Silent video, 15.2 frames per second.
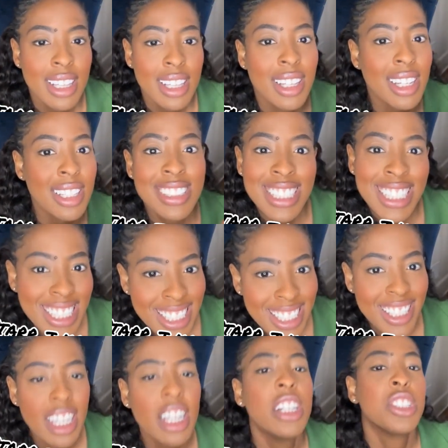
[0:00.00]

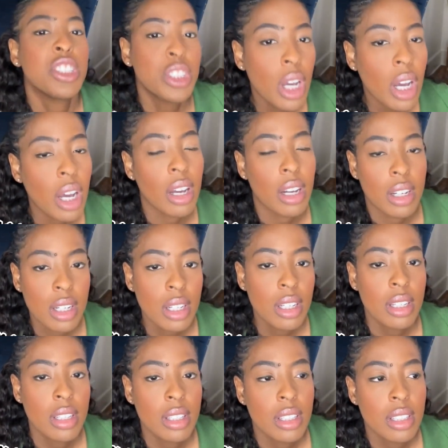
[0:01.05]
Latisha.
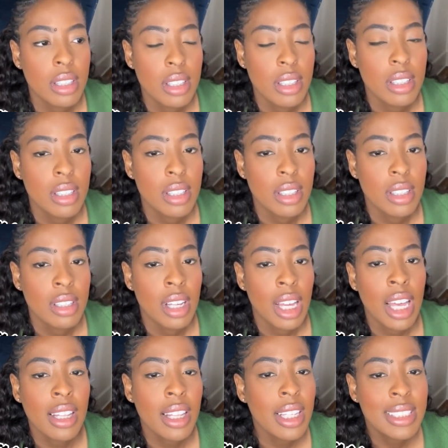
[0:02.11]

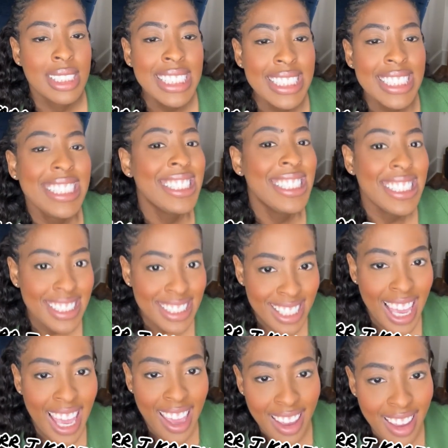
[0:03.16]
Lateasha.
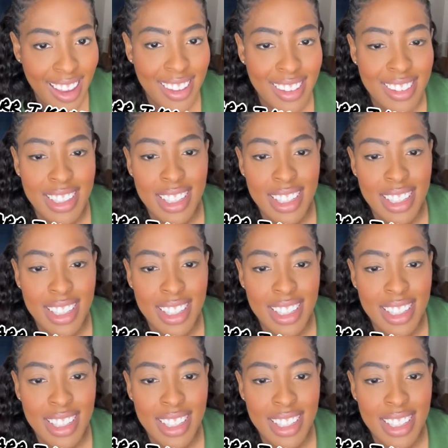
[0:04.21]
They